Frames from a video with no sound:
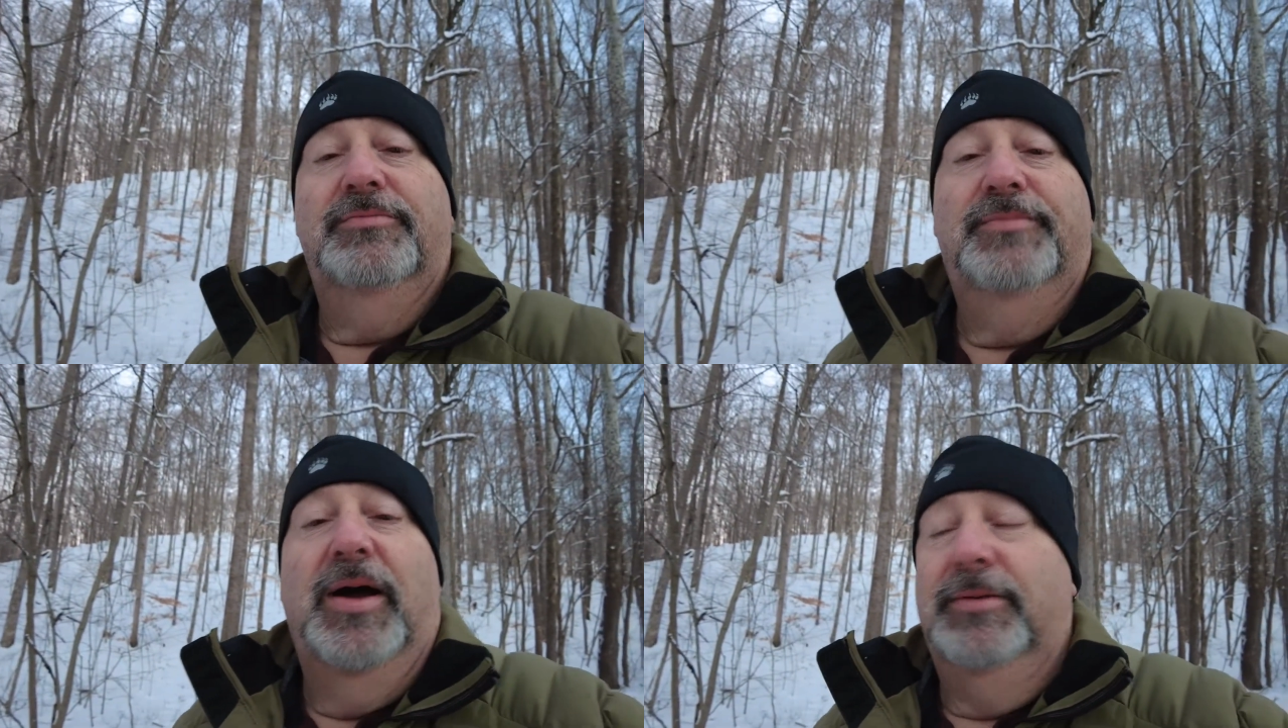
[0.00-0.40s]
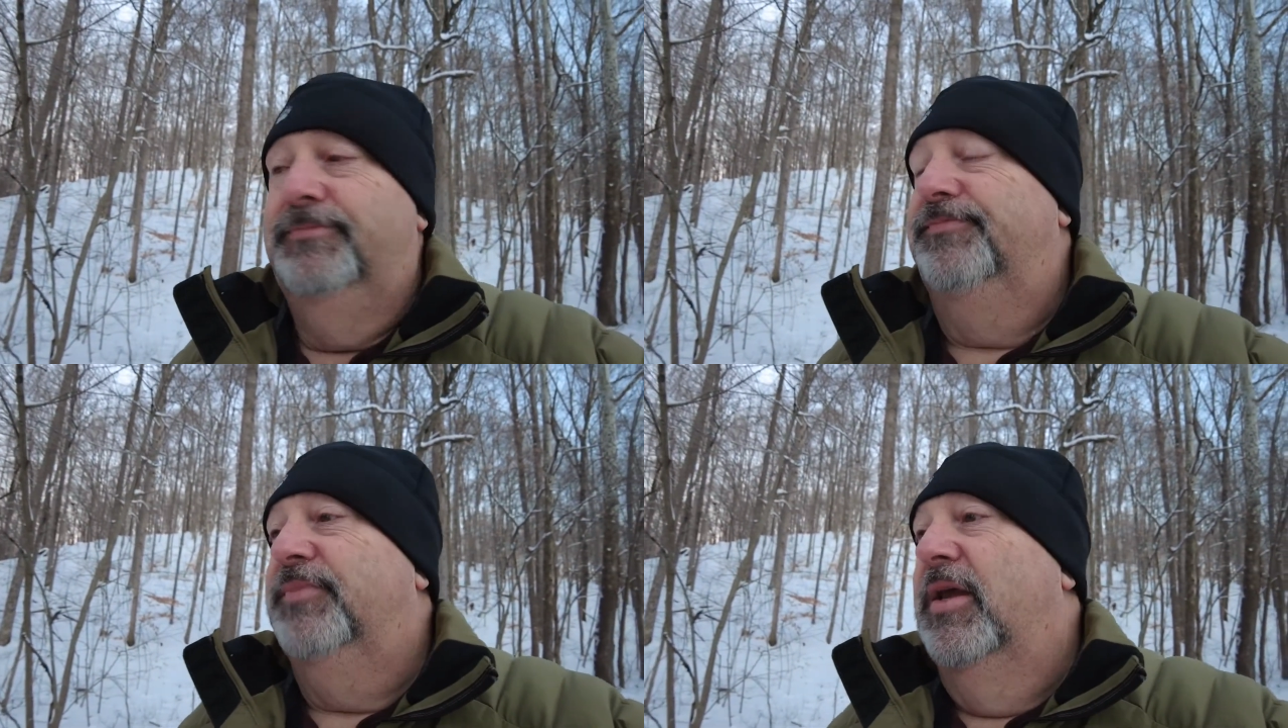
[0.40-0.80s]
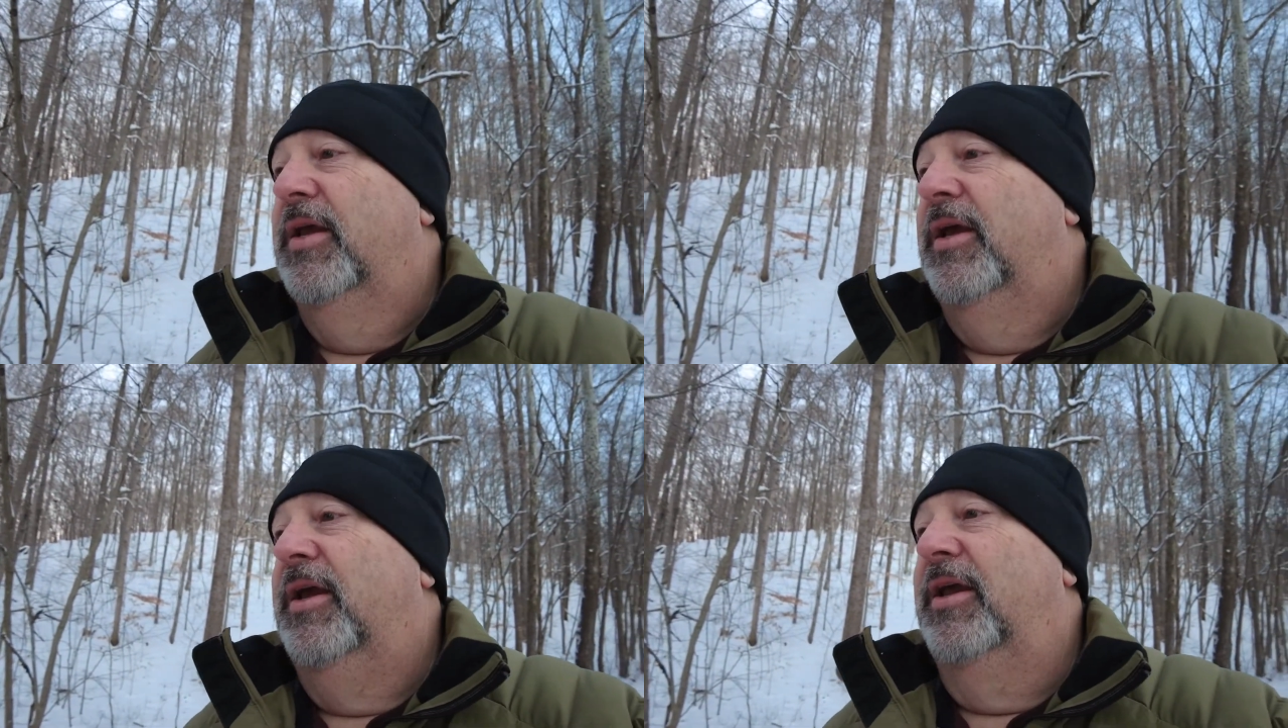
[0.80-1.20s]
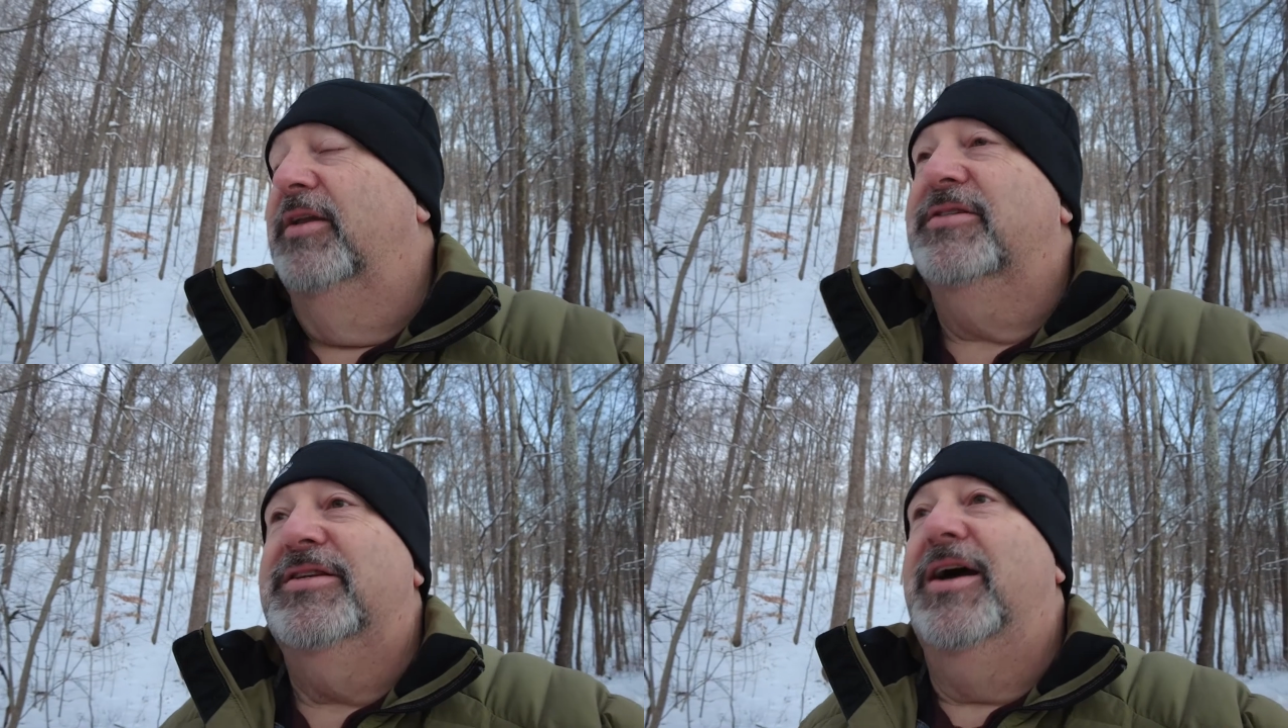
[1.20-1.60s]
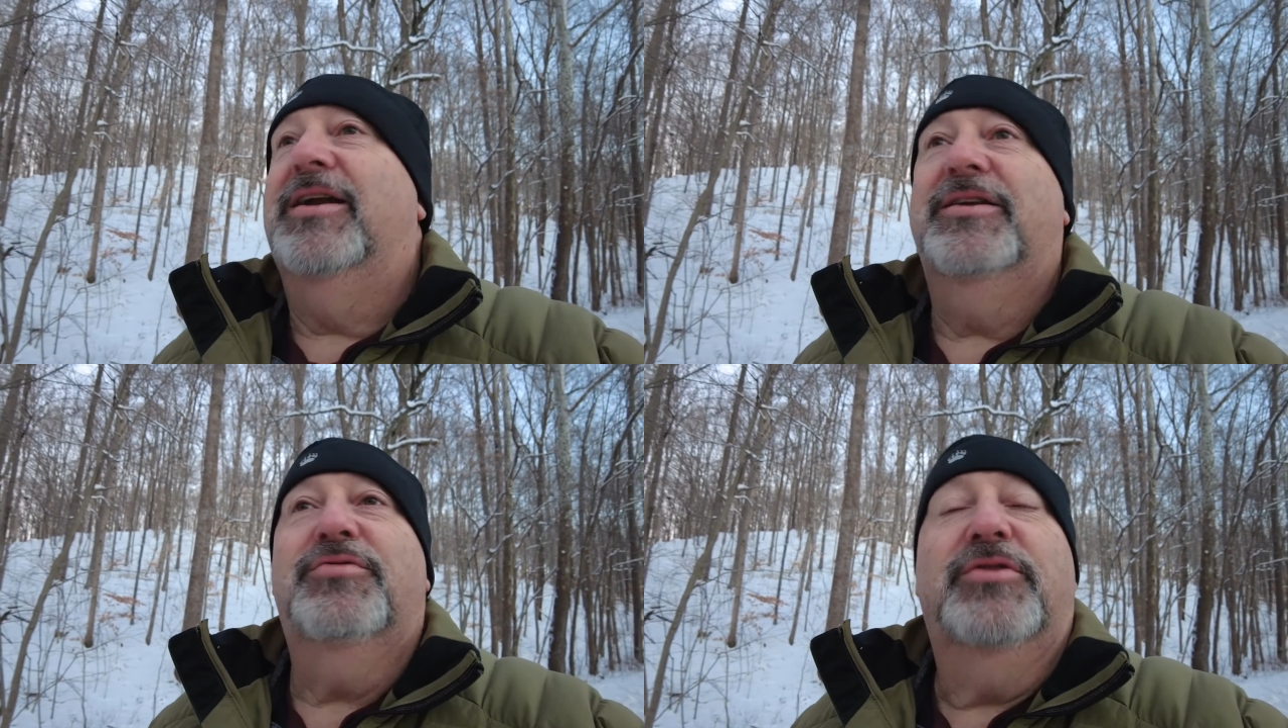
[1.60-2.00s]
but it is
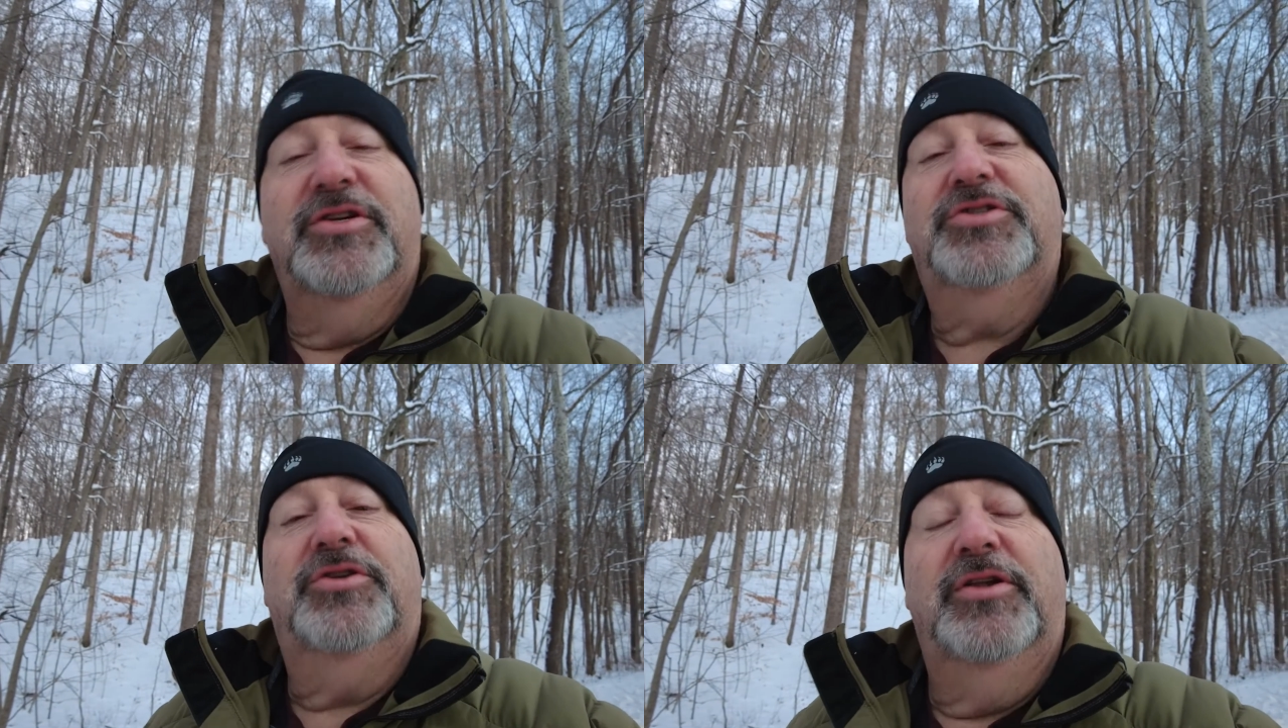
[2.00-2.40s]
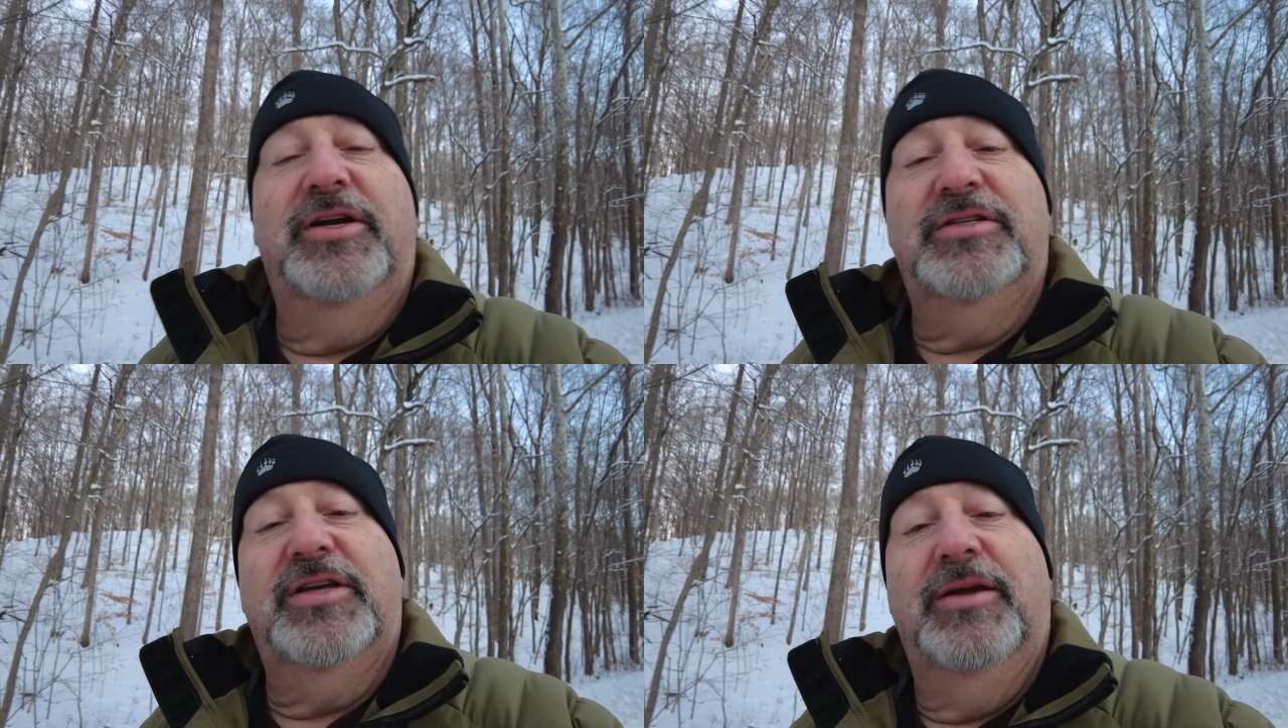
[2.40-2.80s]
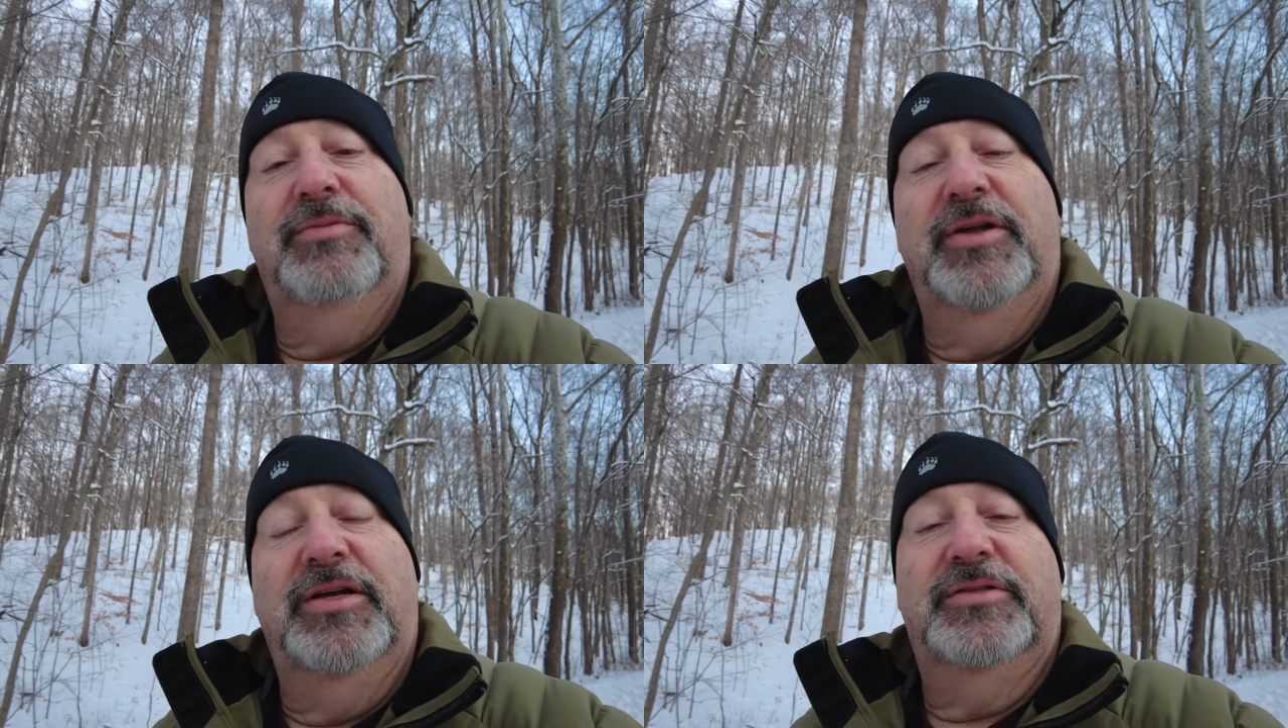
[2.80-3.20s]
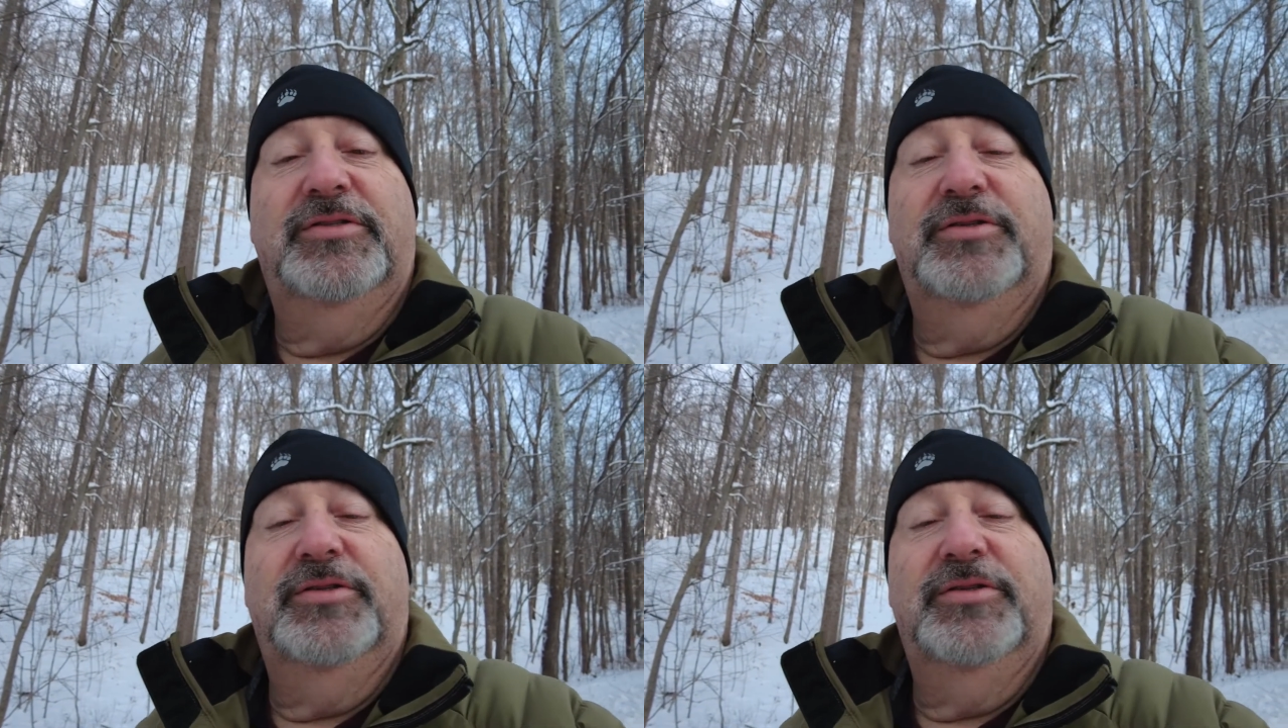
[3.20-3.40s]
not a traditional landscape lens.